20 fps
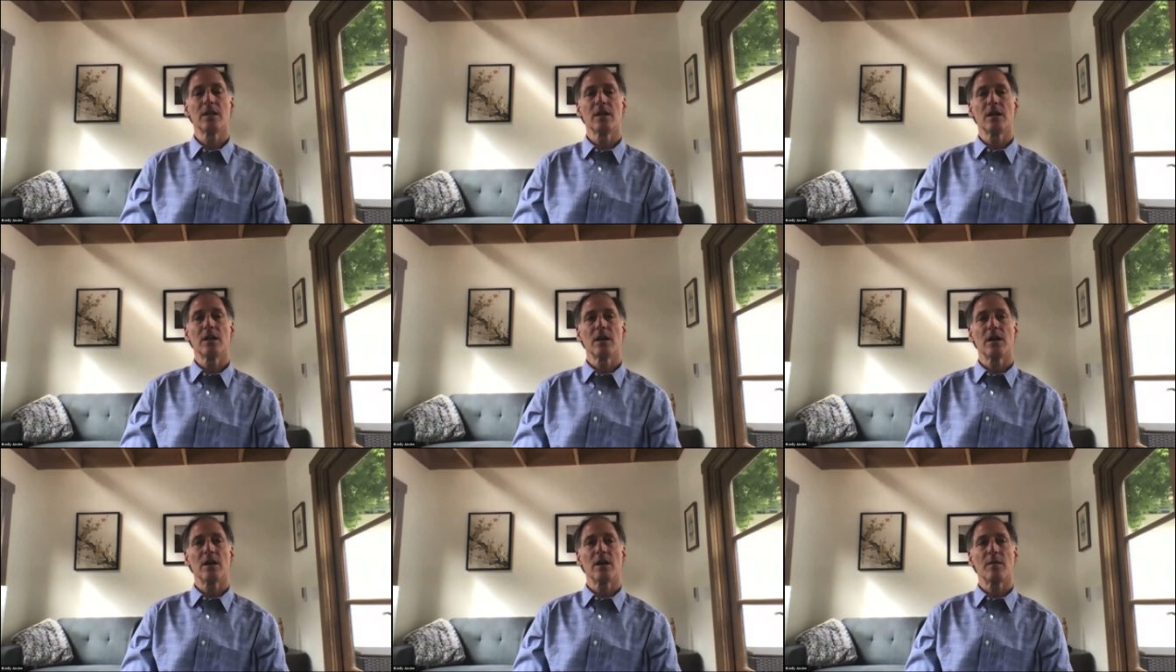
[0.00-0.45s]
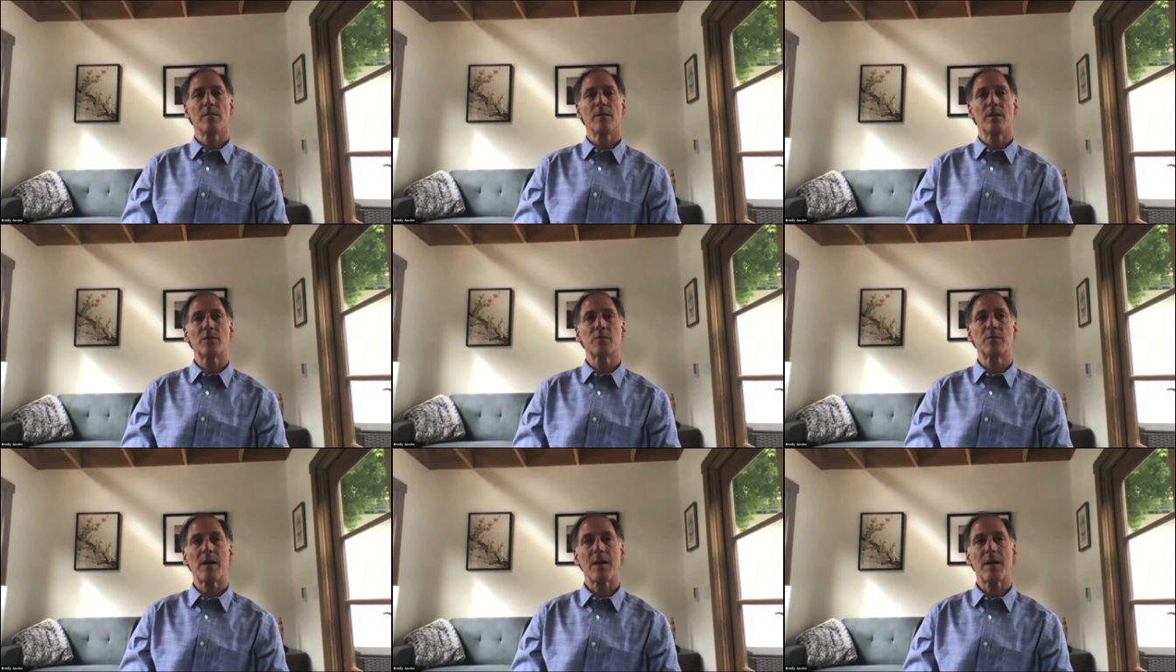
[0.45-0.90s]
Um,
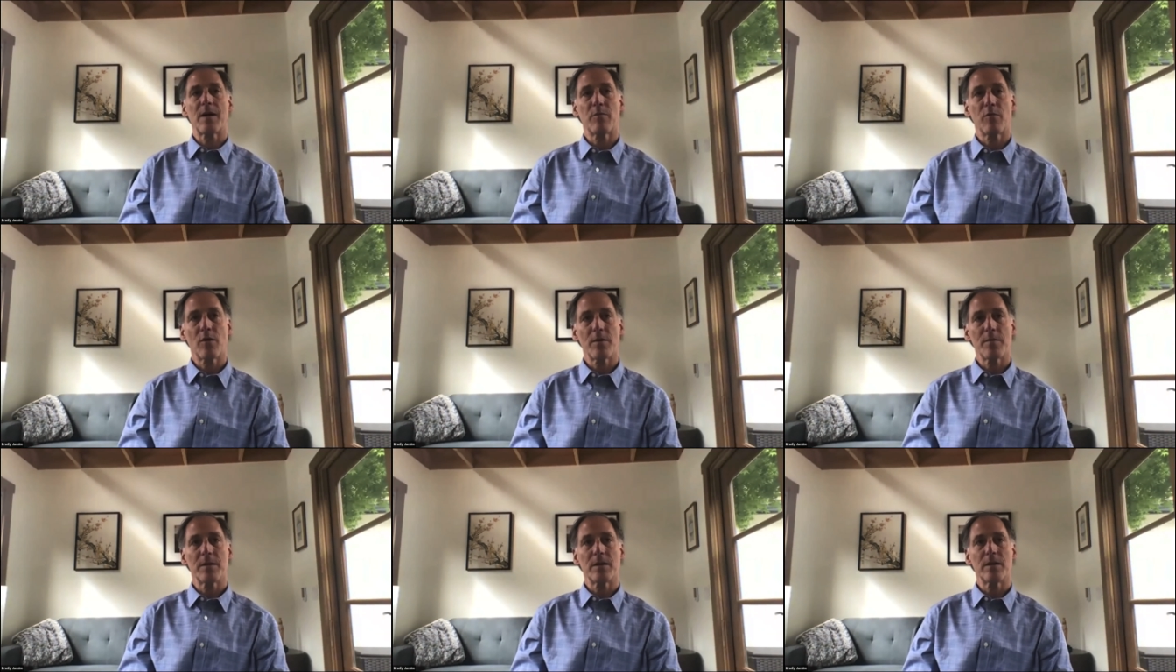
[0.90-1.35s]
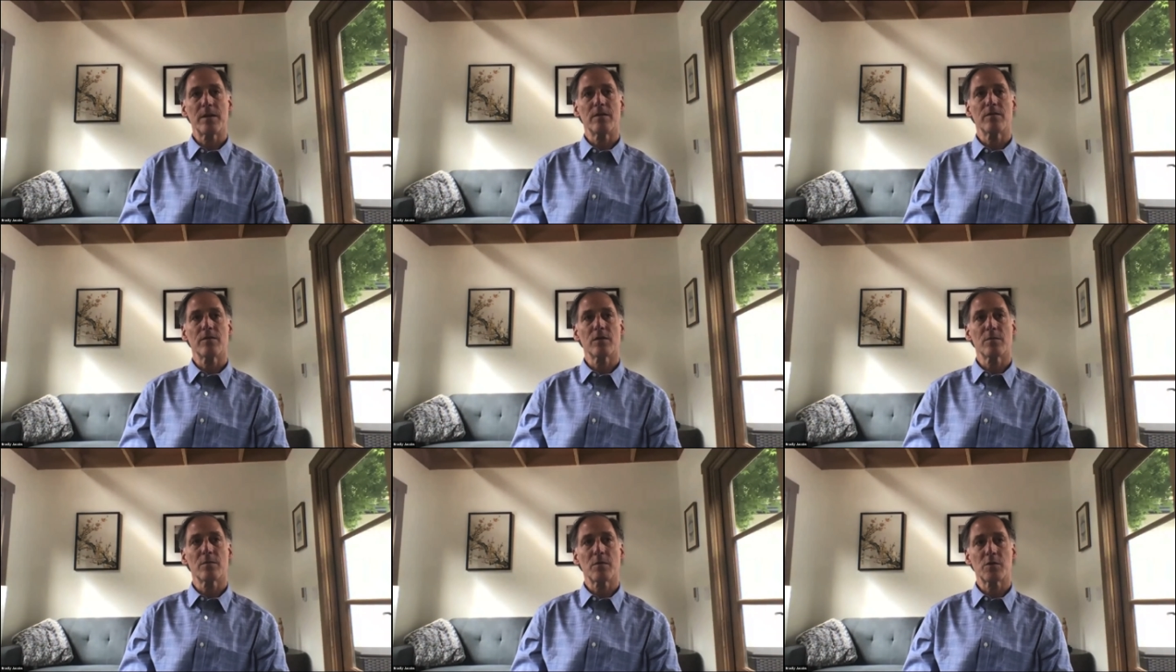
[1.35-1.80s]
it's by appointment,
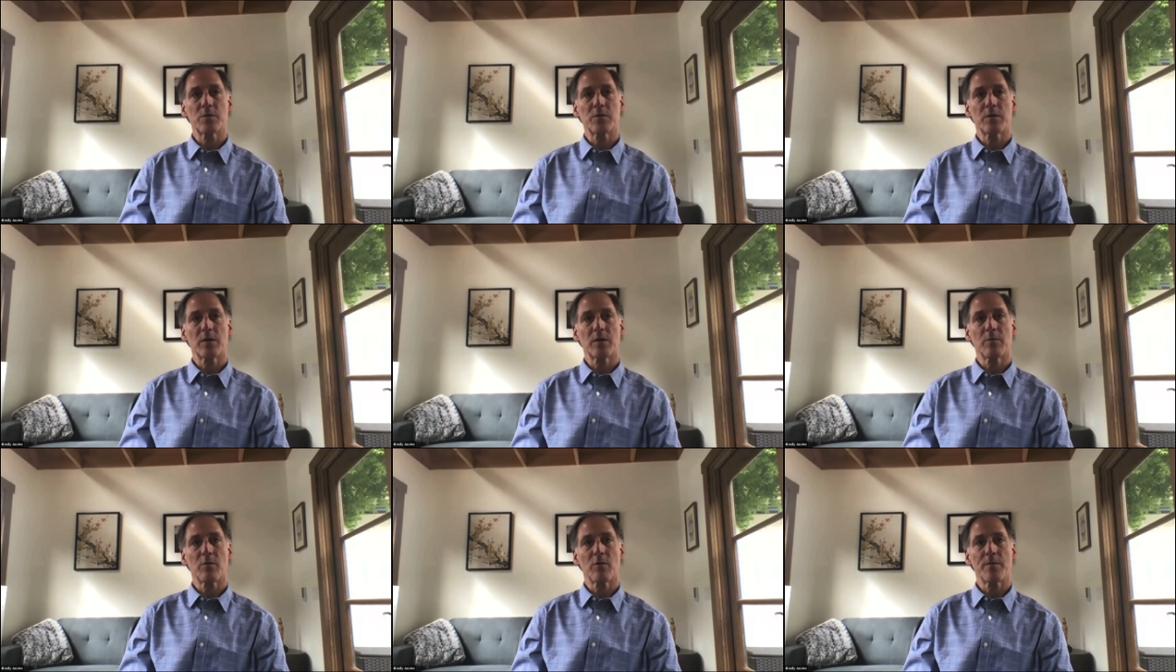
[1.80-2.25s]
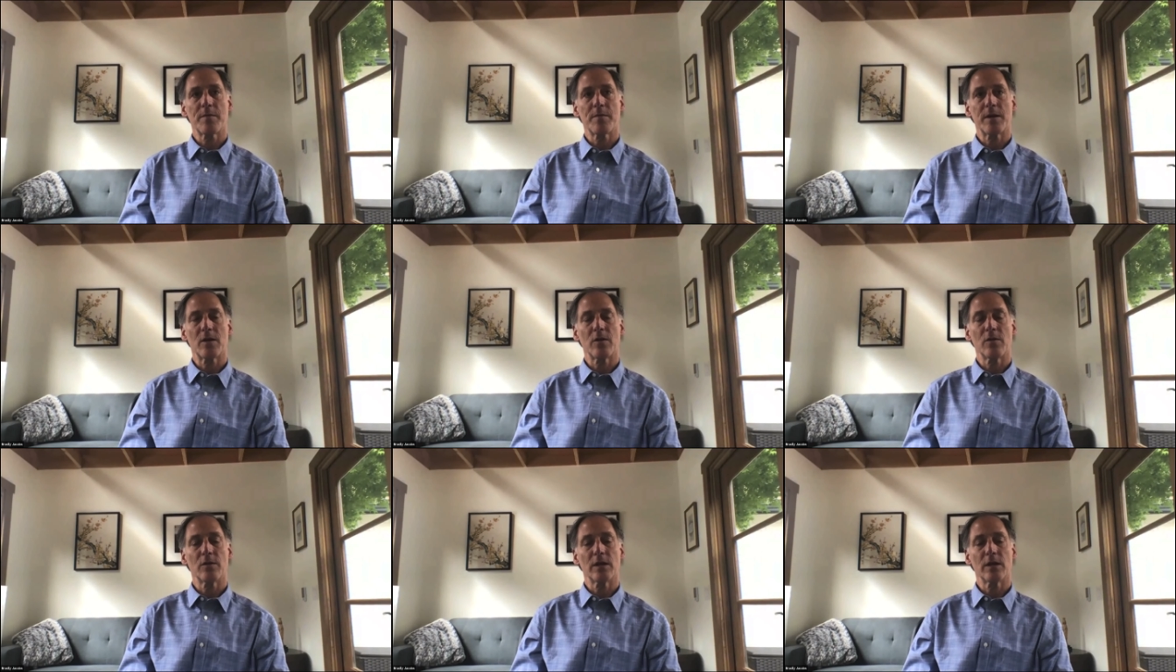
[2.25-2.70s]
for the most part,
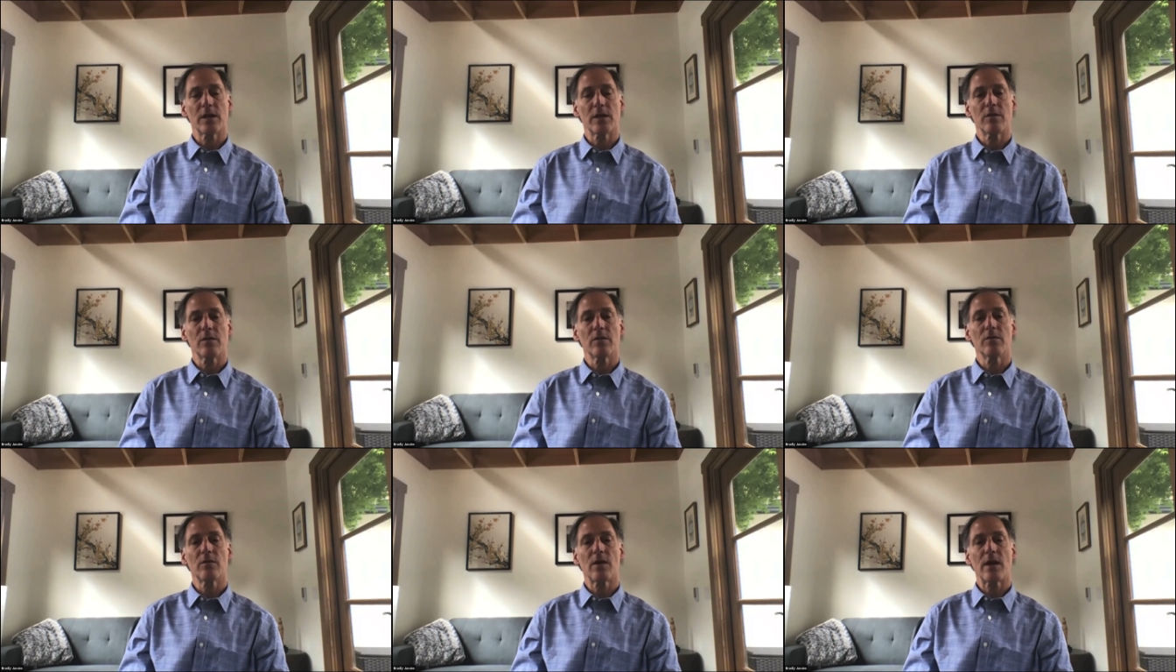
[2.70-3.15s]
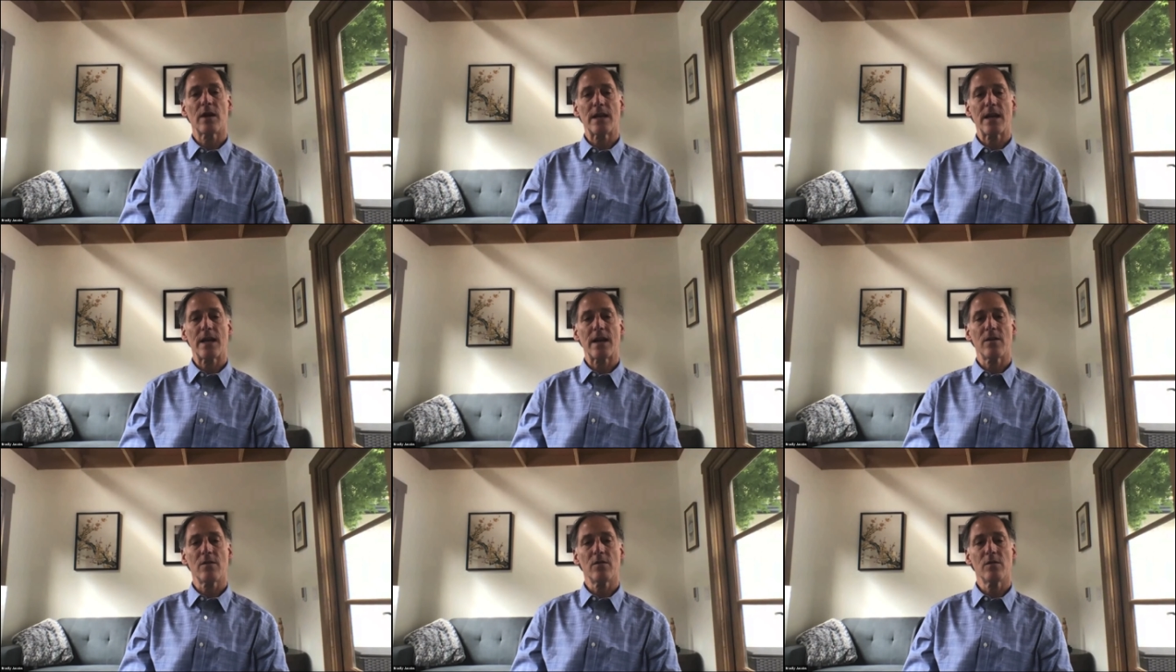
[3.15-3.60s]
appointment only right
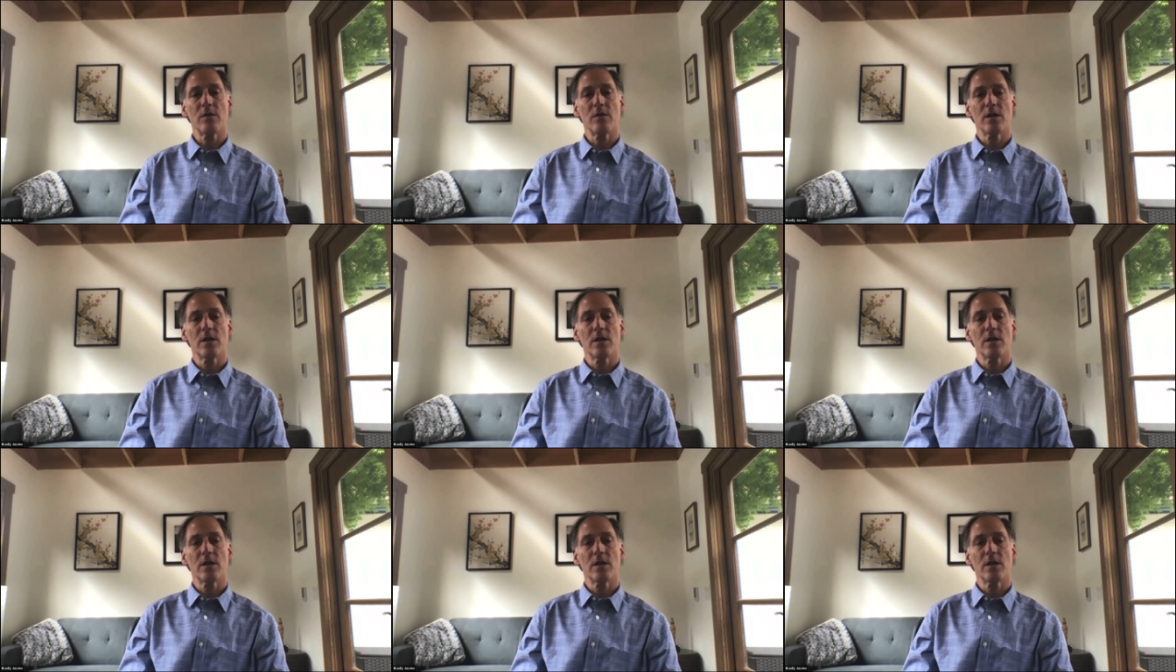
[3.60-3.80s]
now.